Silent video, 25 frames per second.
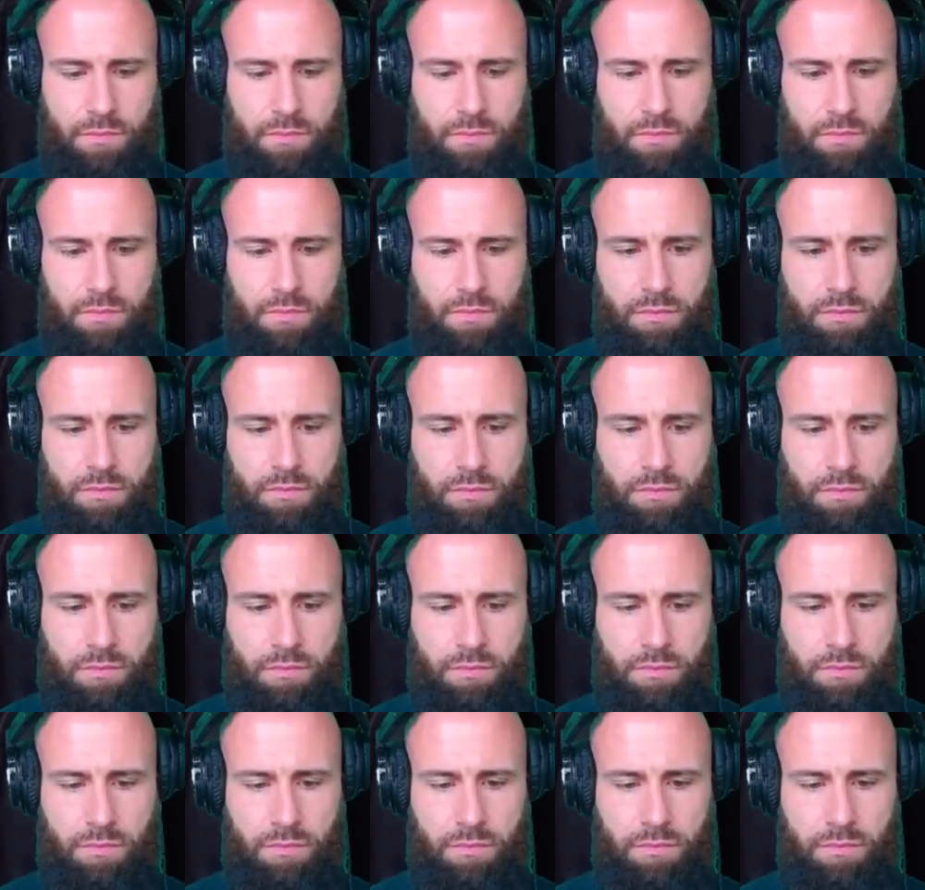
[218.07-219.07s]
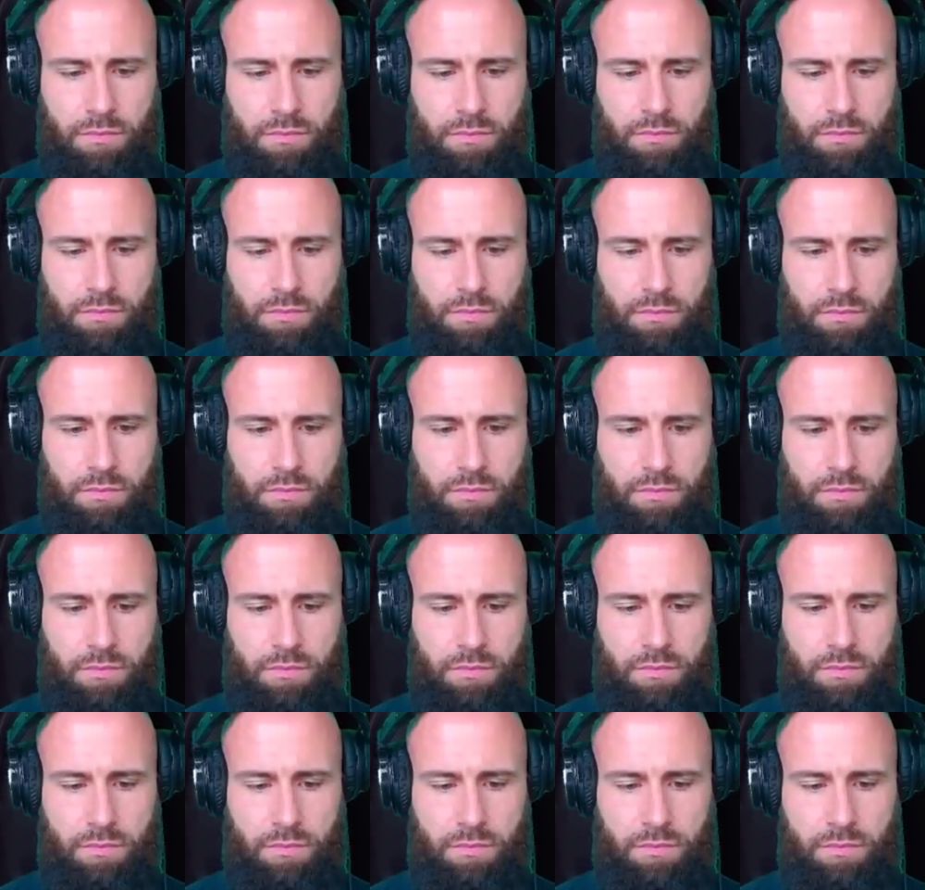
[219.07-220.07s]

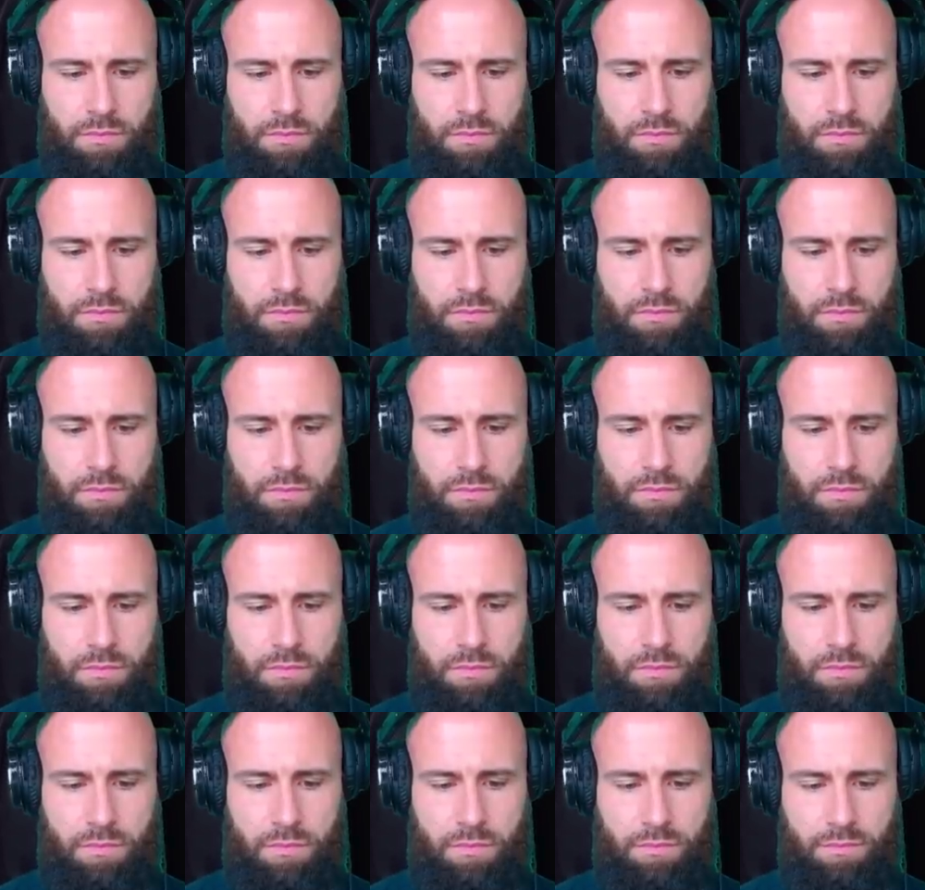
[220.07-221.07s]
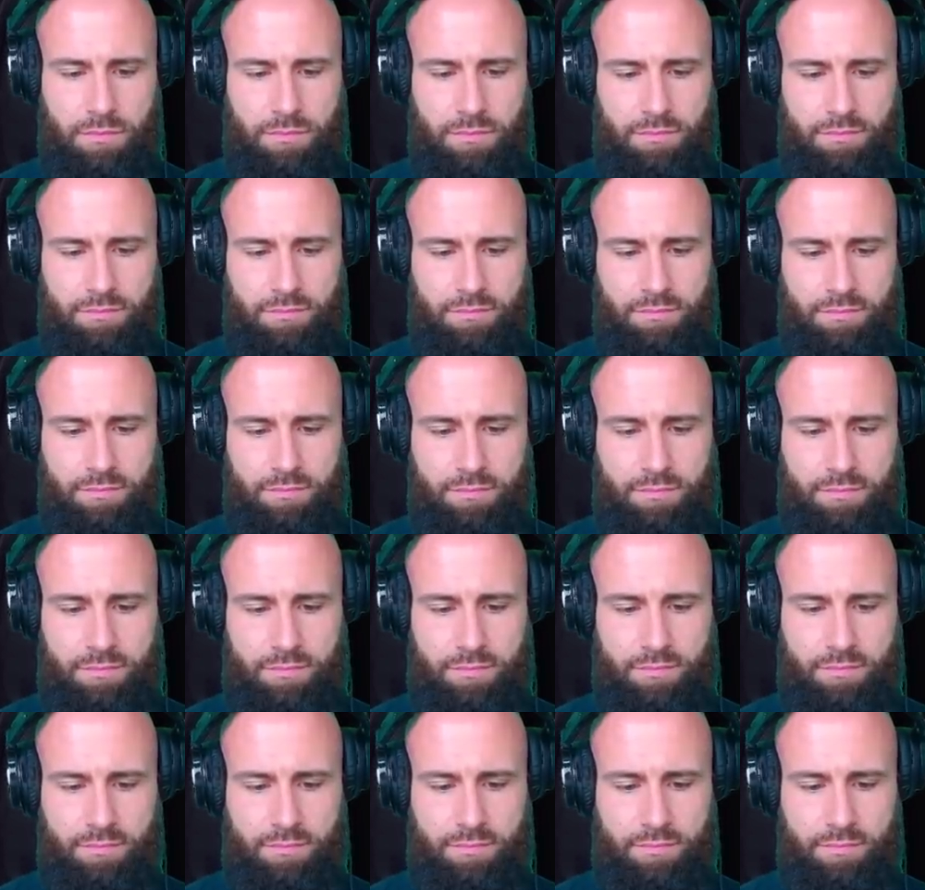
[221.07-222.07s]

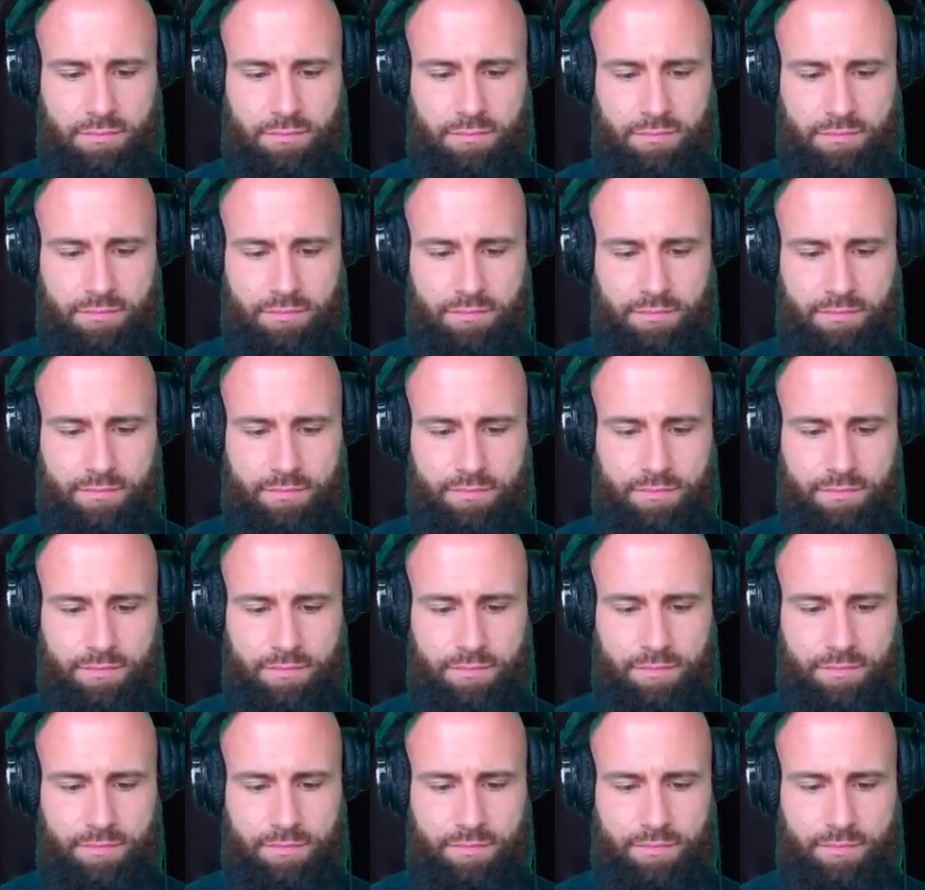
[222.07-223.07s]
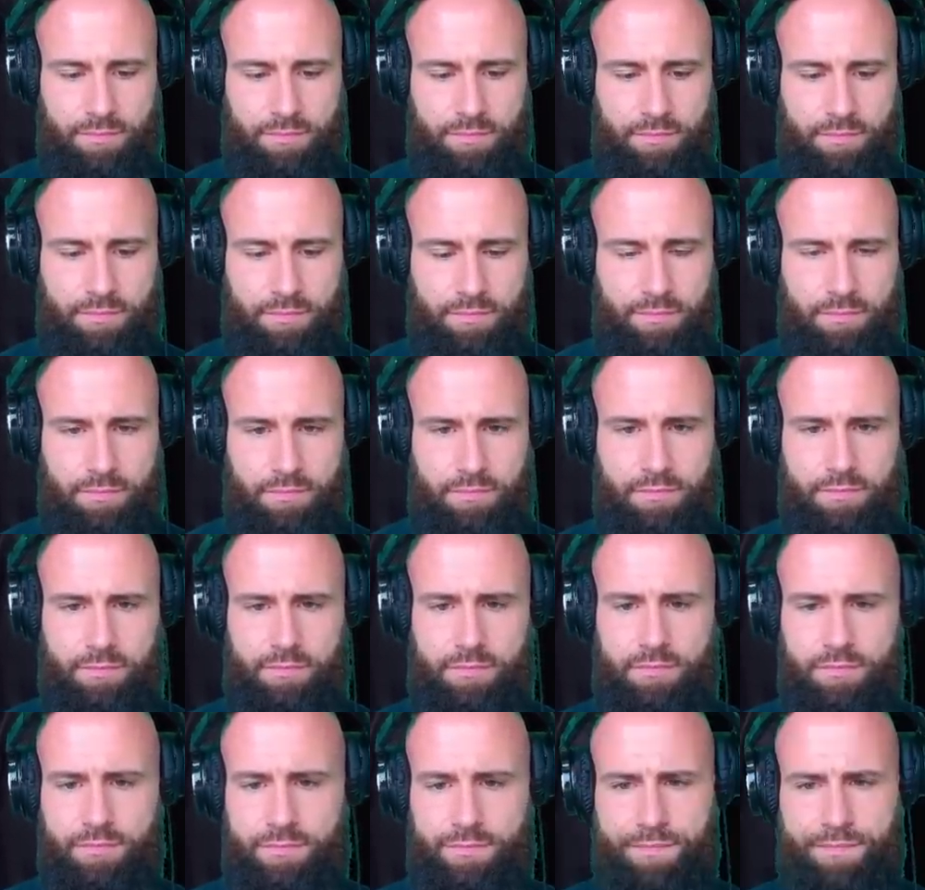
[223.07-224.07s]

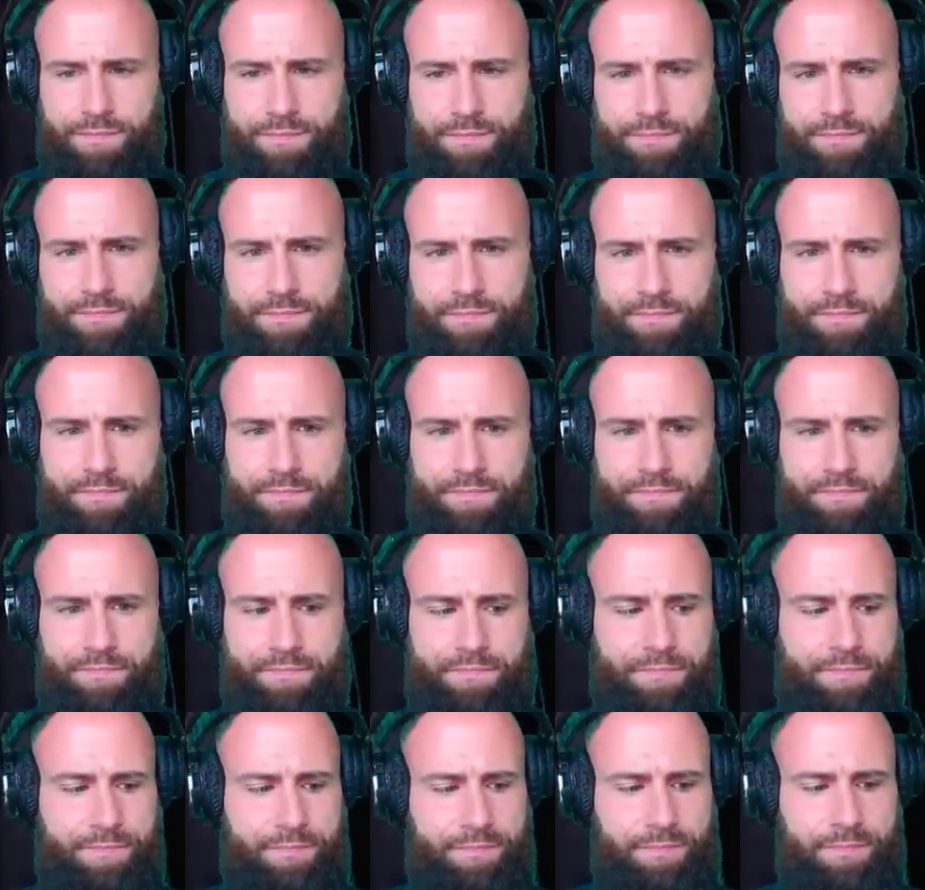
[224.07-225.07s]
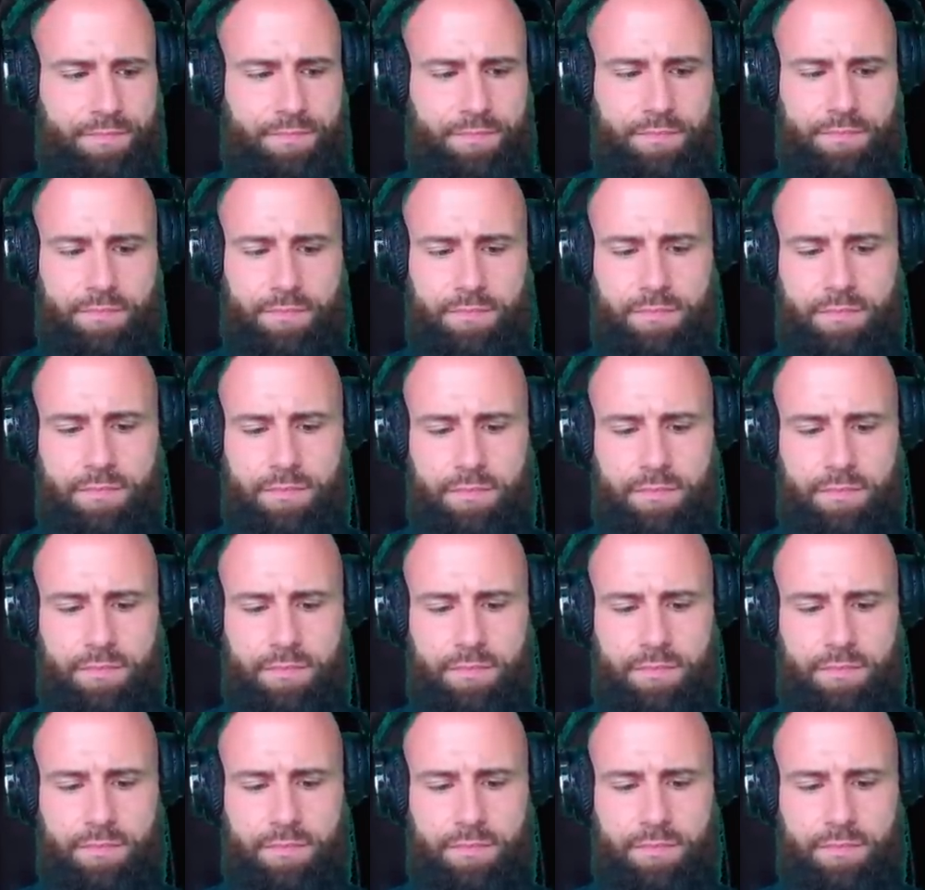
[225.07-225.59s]
(silent)